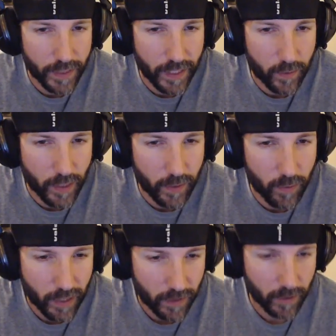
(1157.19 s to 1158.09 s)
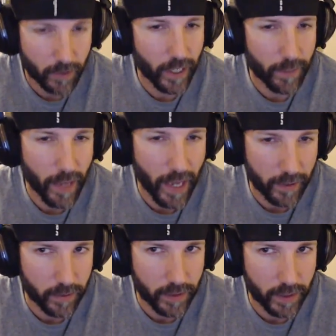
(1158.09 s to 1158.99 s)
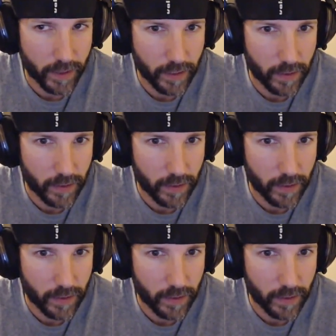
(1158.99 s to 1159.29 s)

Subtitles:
Greg Rucka or Greg Pak who did that?